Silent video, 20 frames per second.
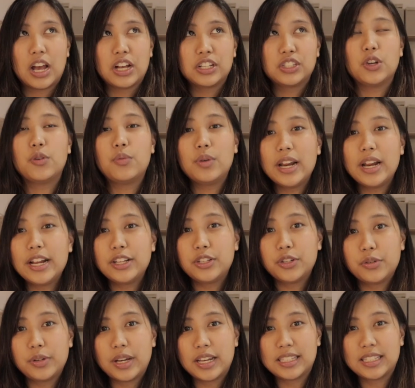So what I
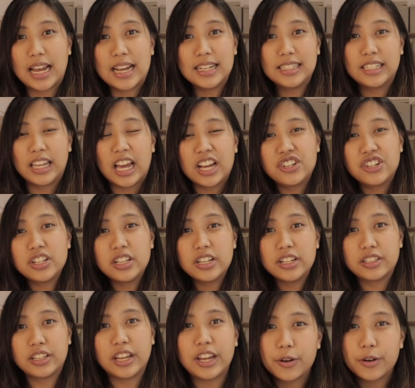do is I schedule
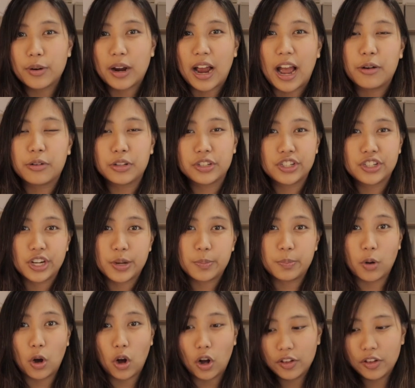a day where I will ship
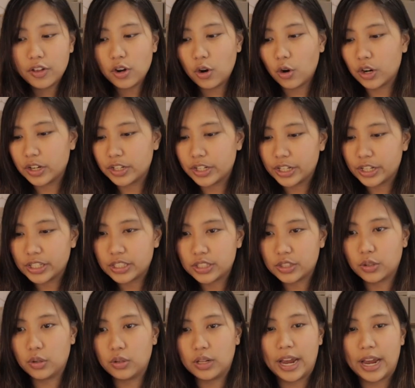all the orders.
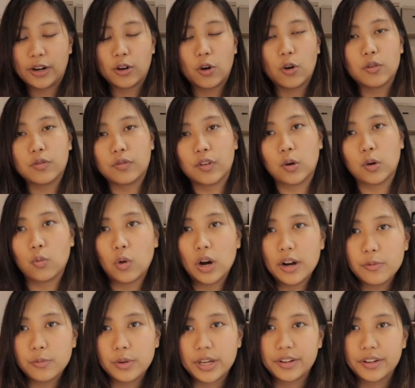So like over
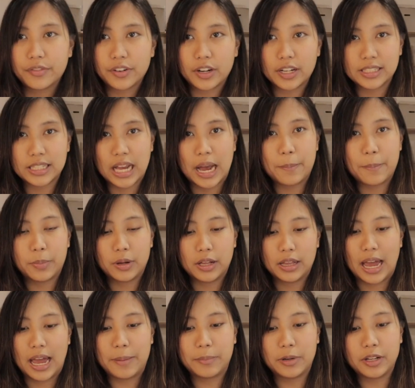1 week, for example,
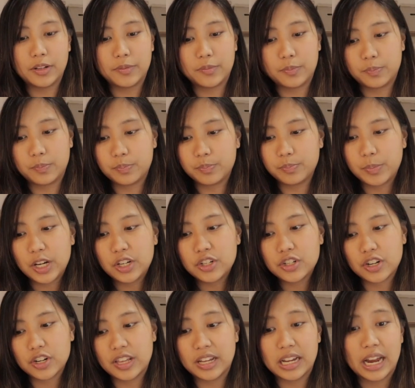I'm gonna make
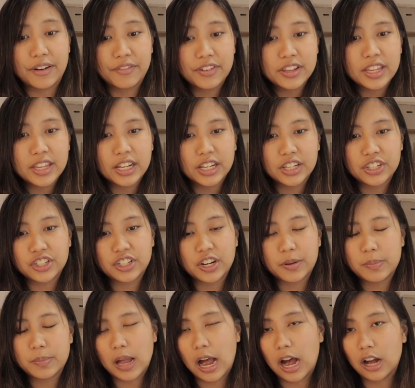sure that everything is
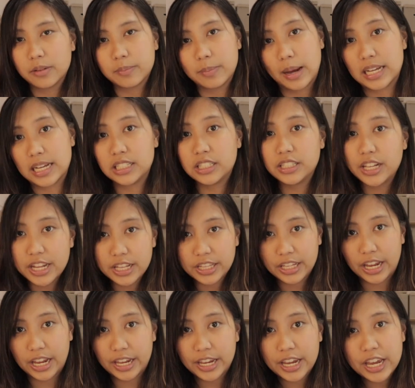shipped out by
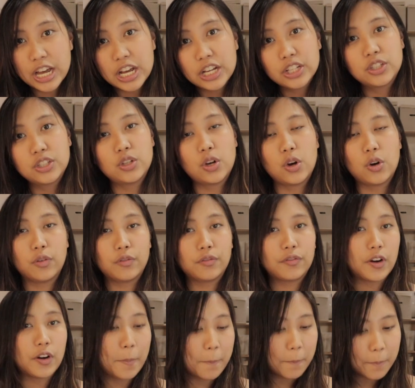Sunday. So
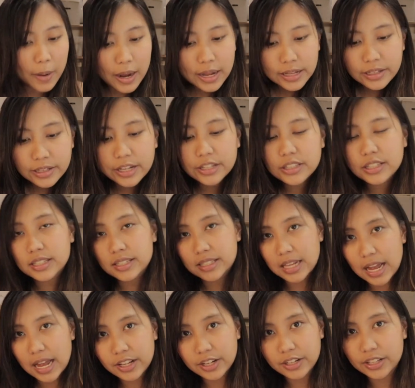from Monday to
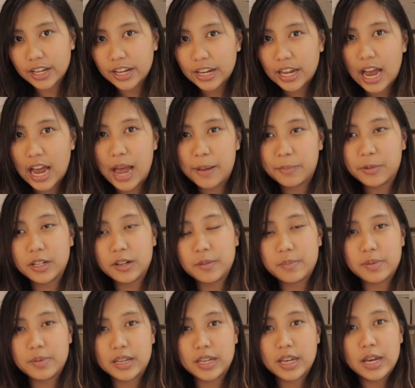Saturday, I'm
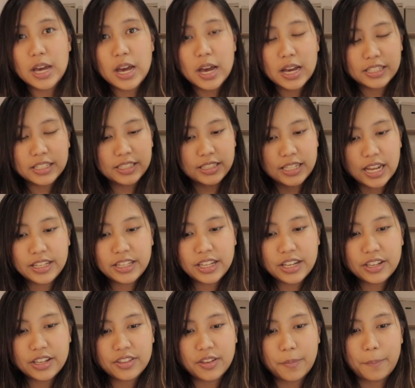gonna be
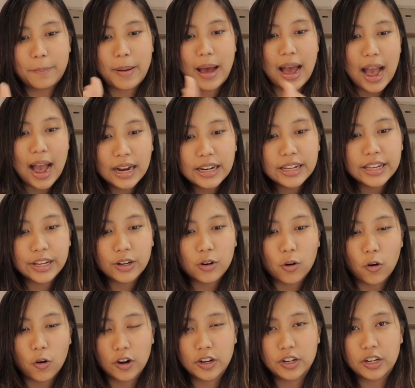setting the packing
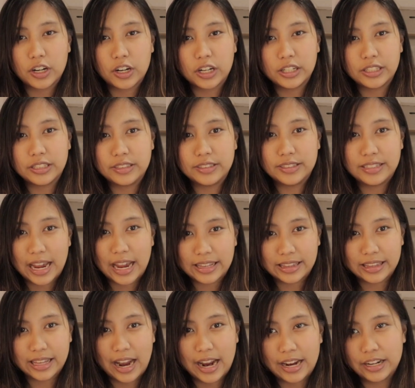order
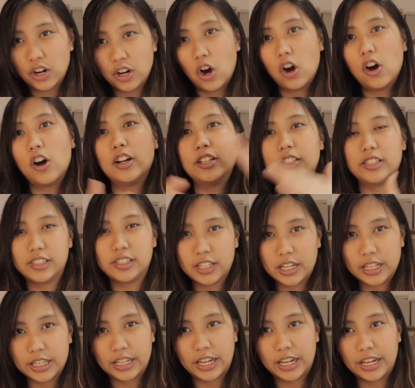deadline on
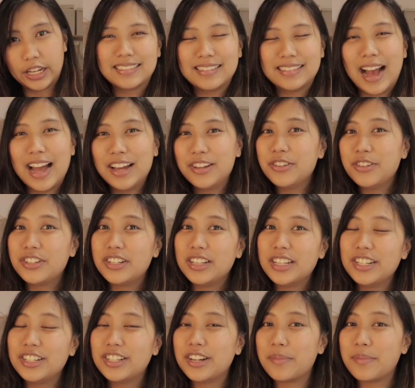Sunday. I
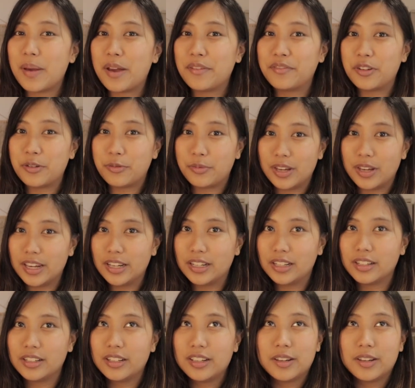usually ship every week